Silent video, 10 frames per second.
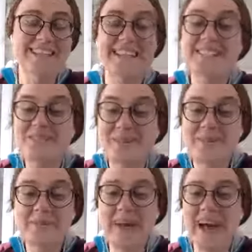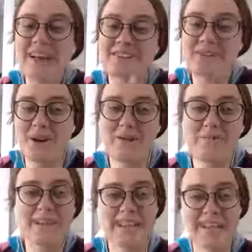Let's talk about
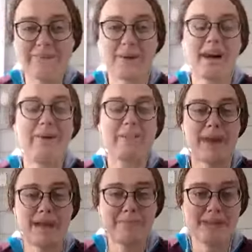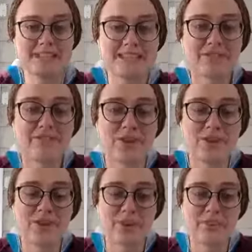JobKeeper payments for
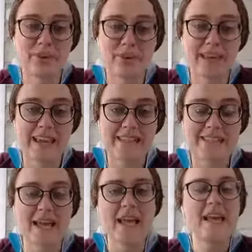your employees.